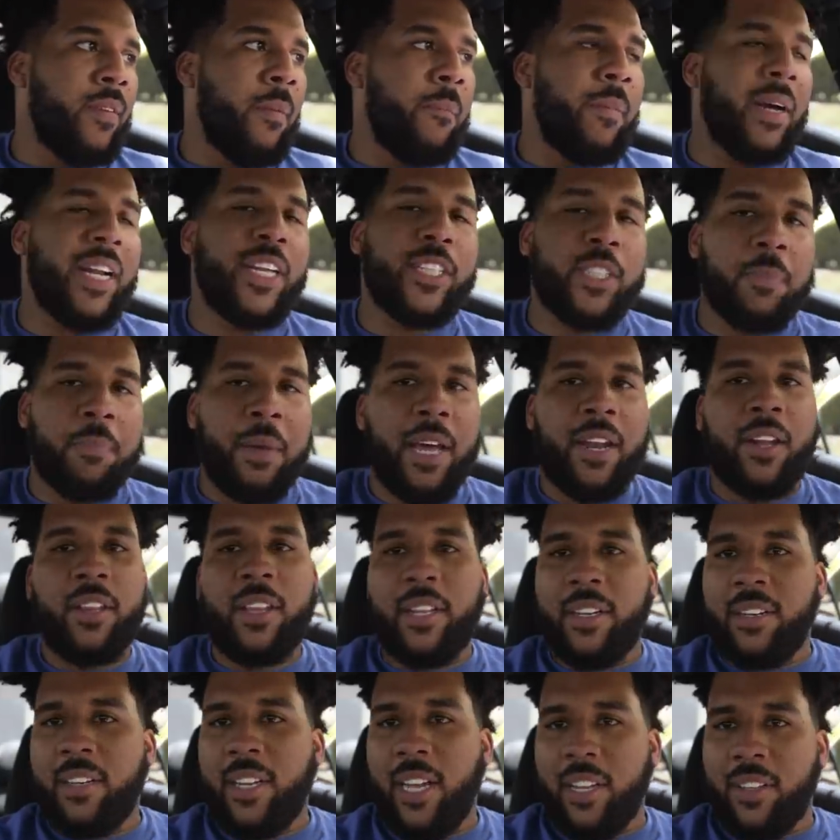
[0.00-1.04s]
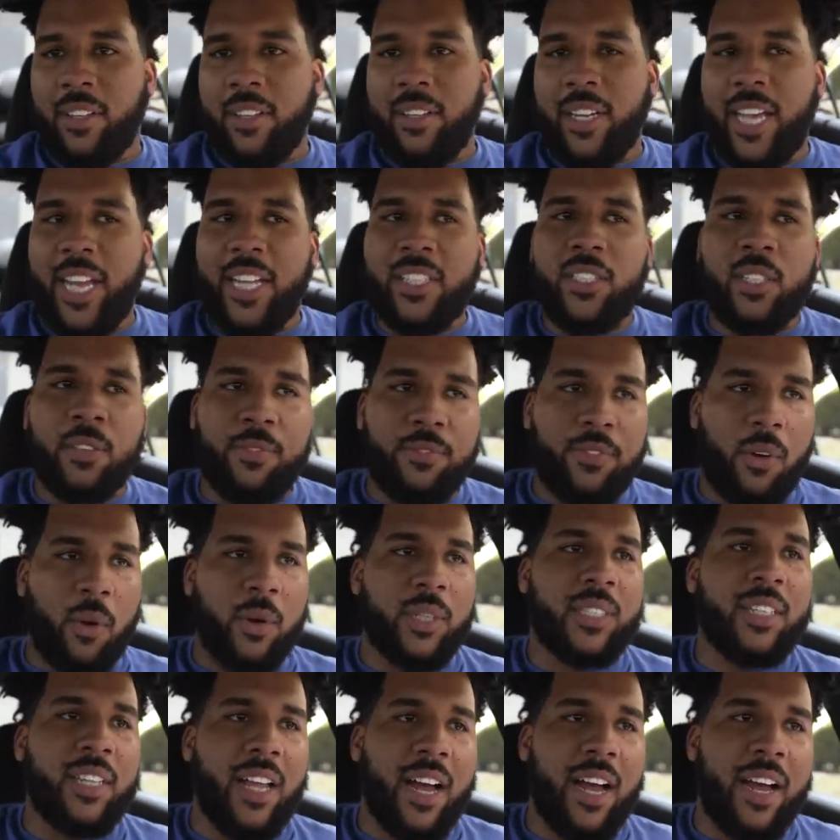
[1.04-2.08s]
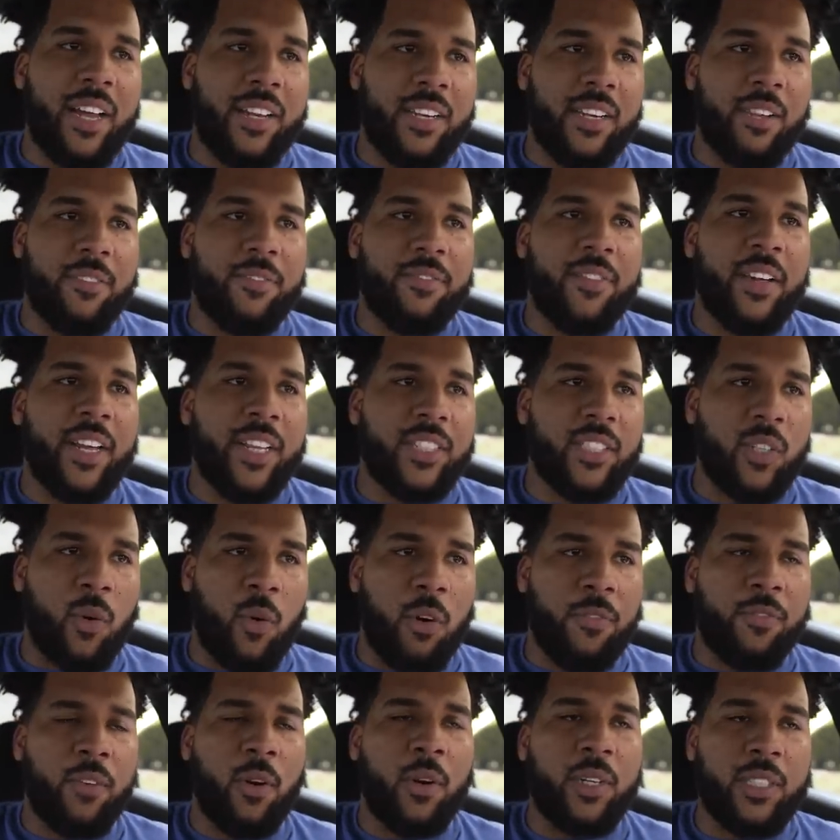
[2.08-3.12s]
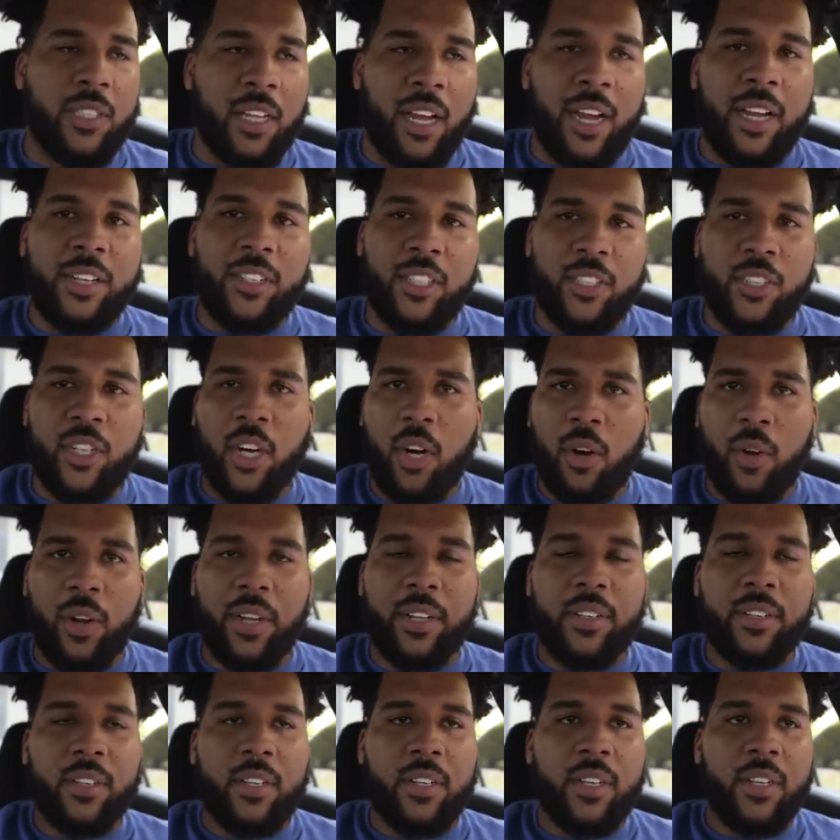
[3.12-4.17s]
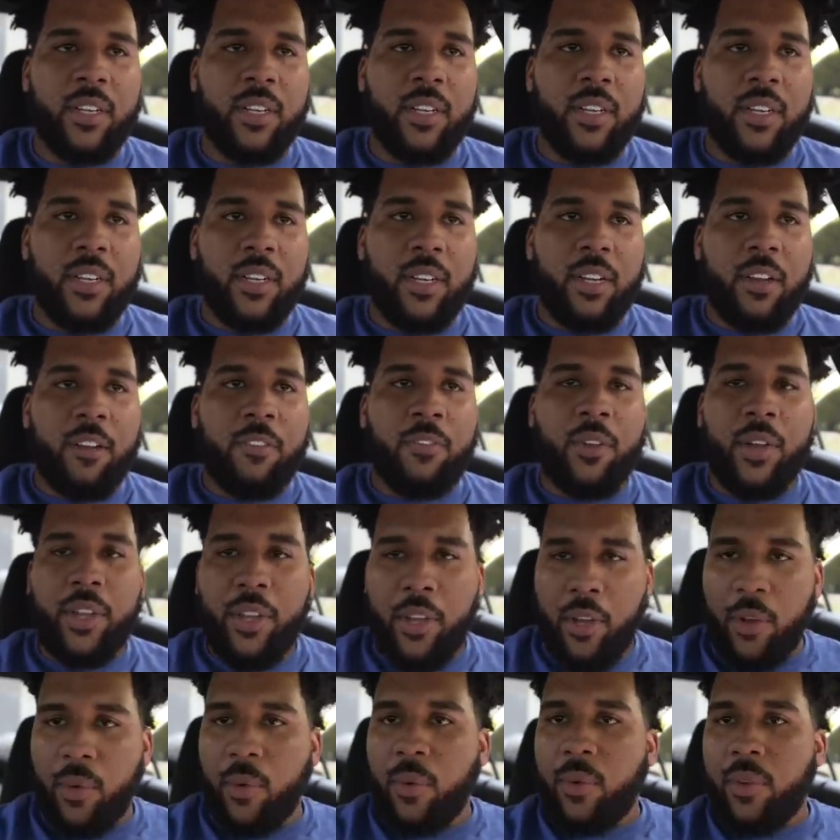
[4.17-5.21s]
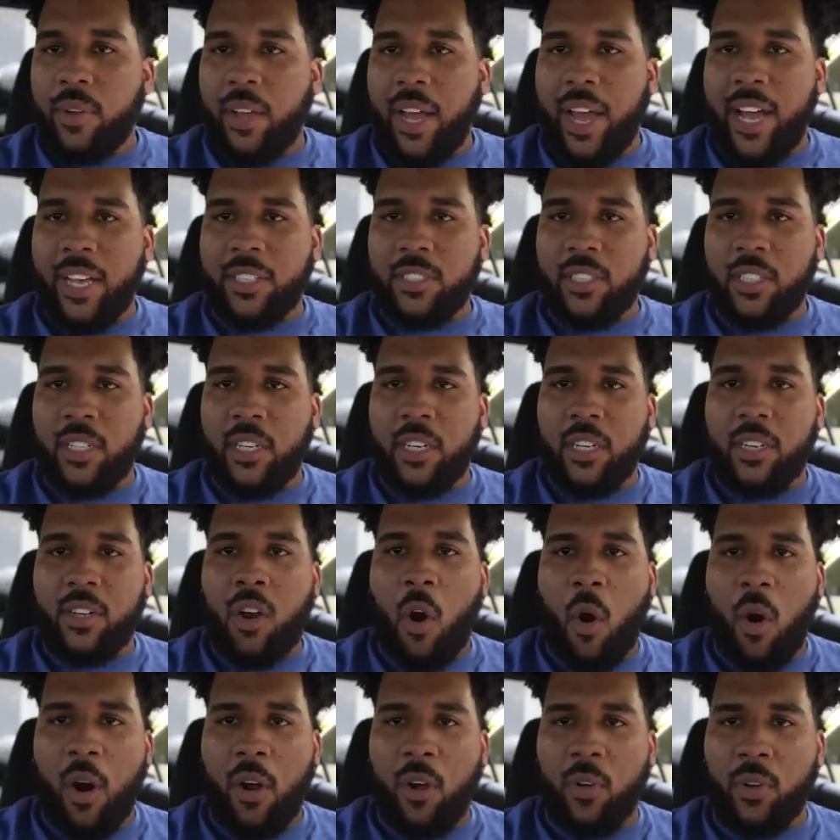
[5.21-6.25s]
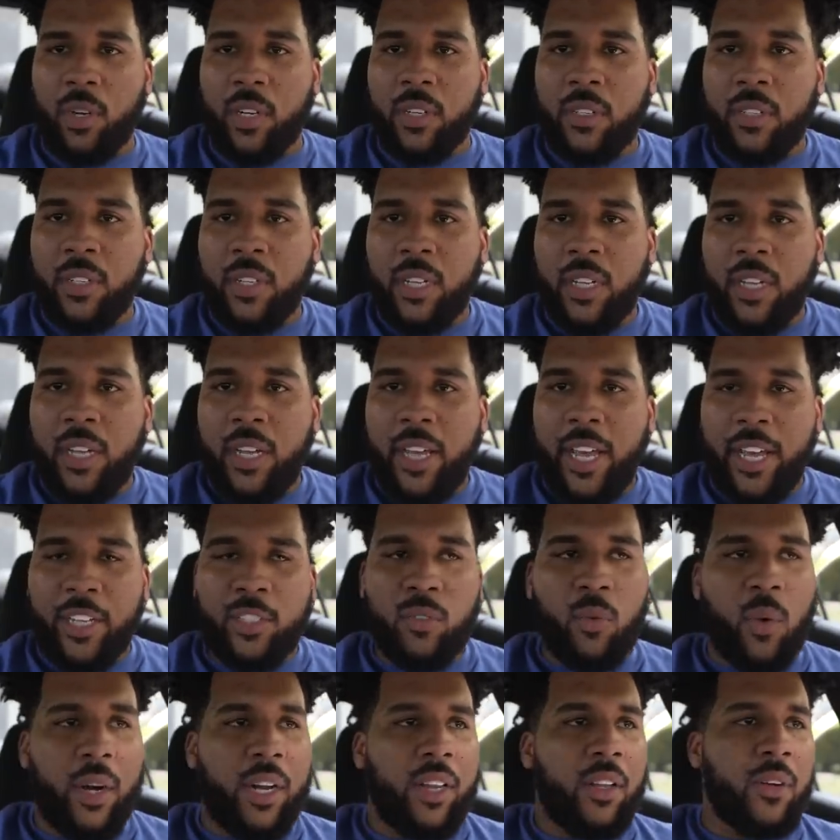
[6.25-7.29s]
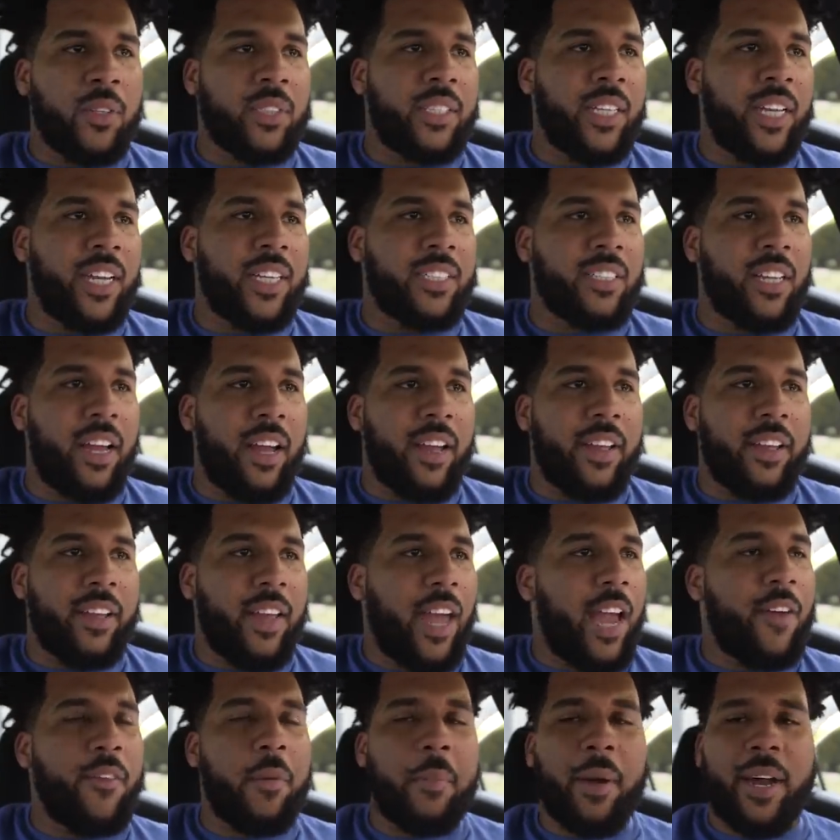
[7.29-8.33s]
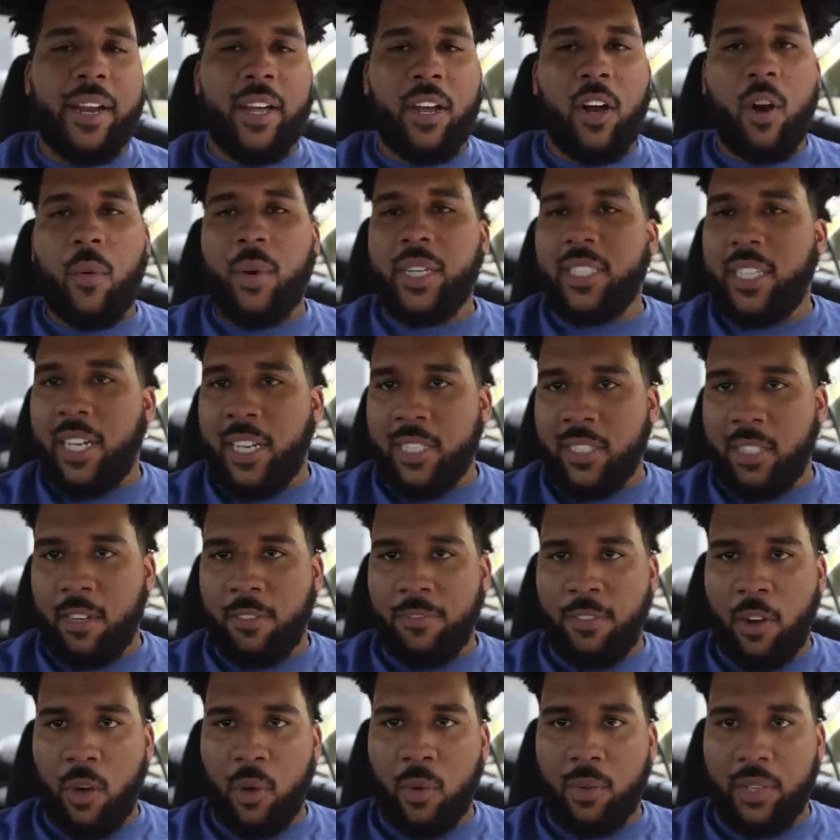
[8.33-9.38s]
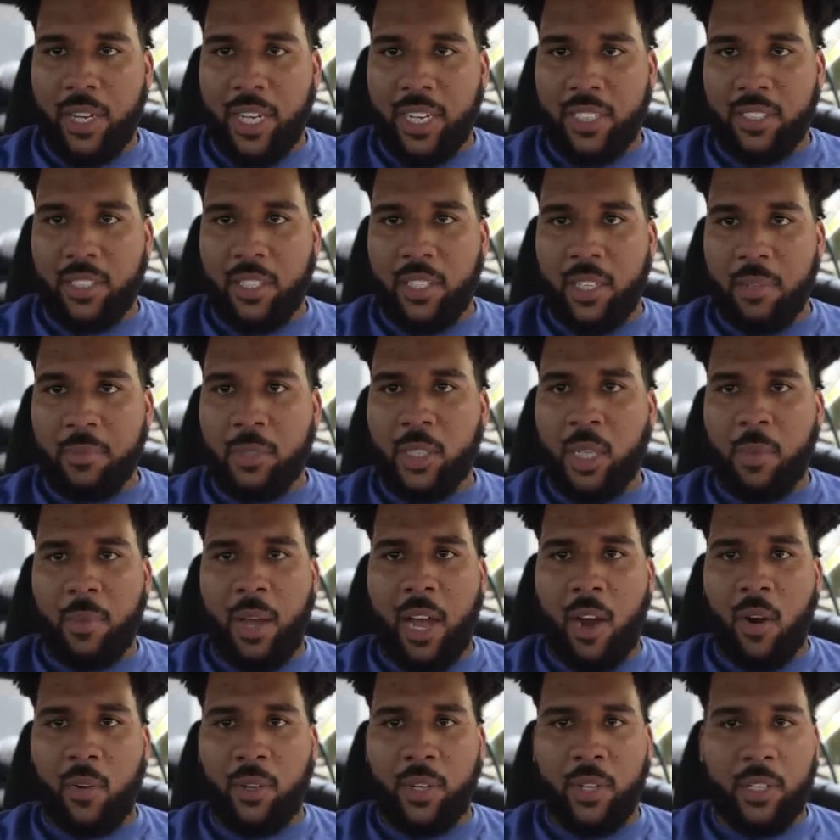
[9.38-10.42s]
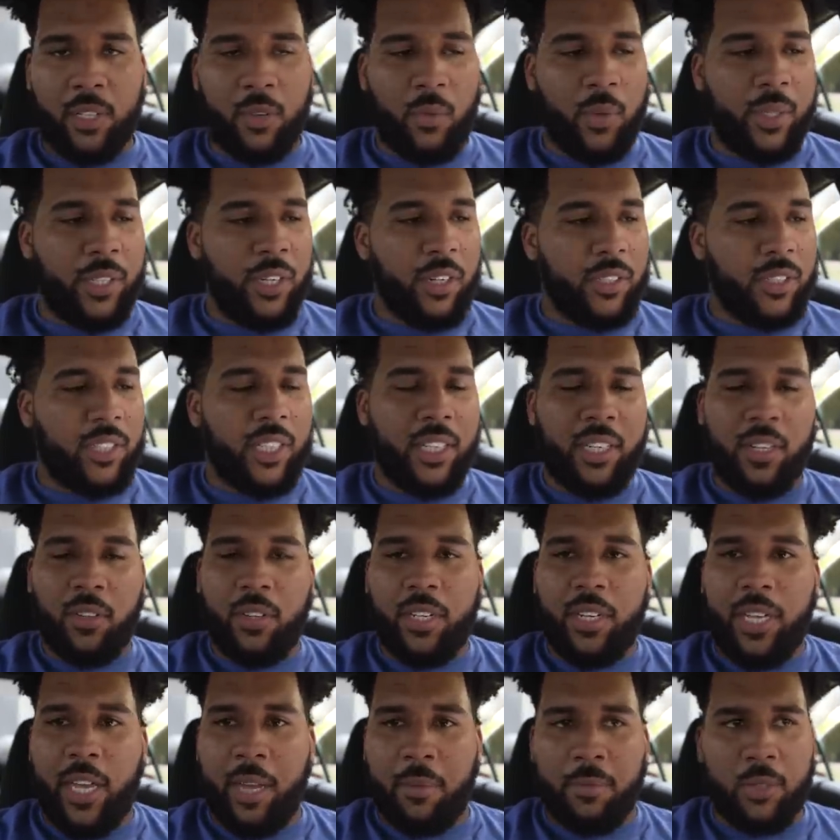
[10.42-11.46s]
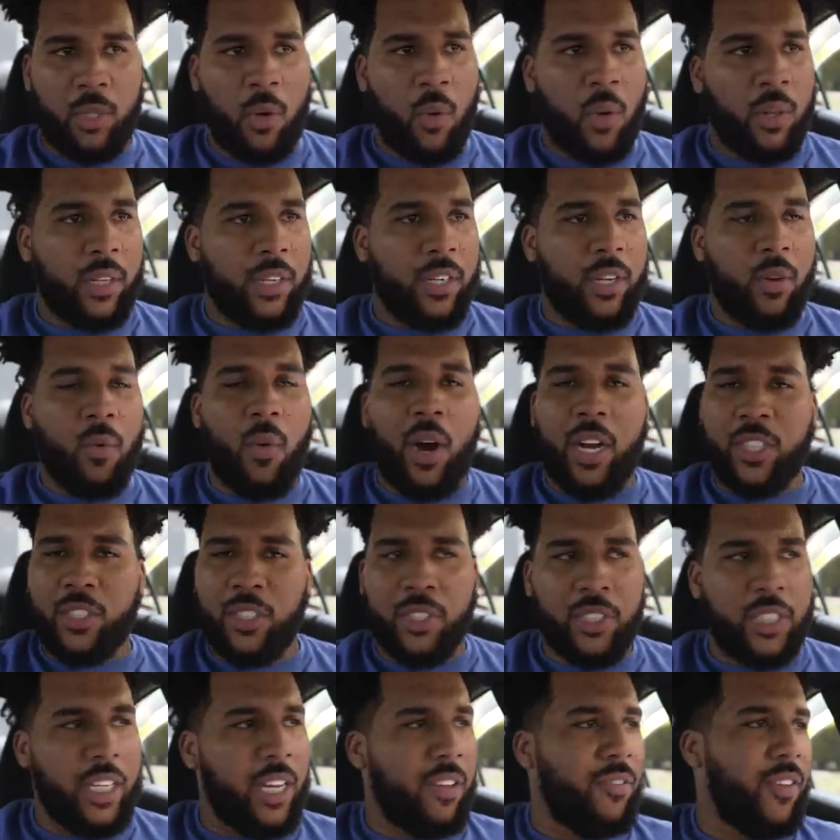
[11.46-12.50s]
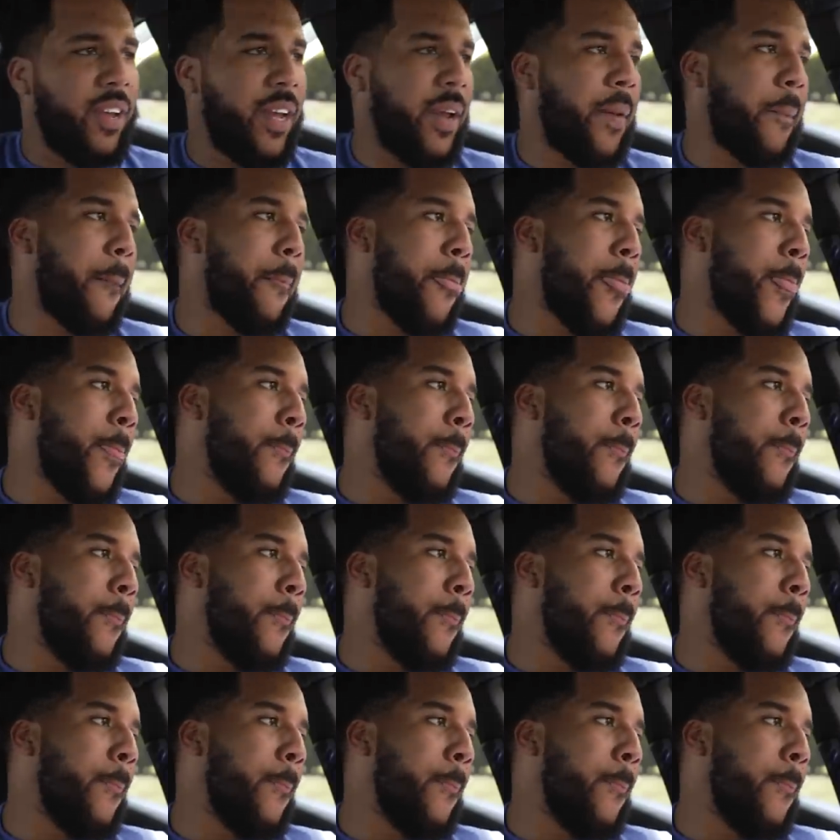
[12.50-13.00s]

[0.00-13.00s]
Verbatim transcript: but it's better than nothing it's a first line defense or first line deterrent for you as a car owner it's one of those things like everybody always has their phone next to them somehow or another. When you're sitting on the damn toilet, you're watching TV,